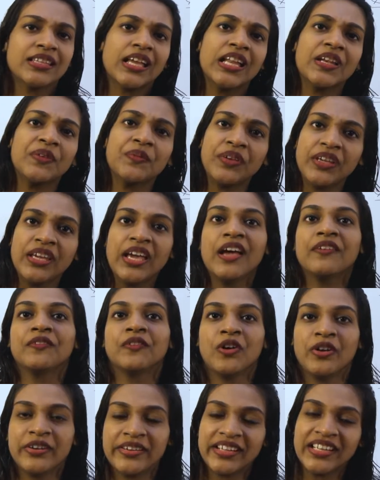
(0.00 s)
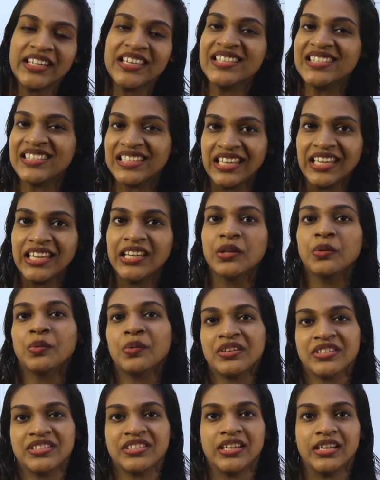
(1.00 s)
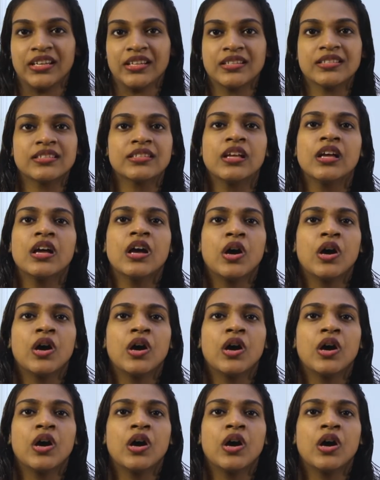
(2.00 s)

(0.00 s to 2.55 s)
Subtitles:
and we have already seen questions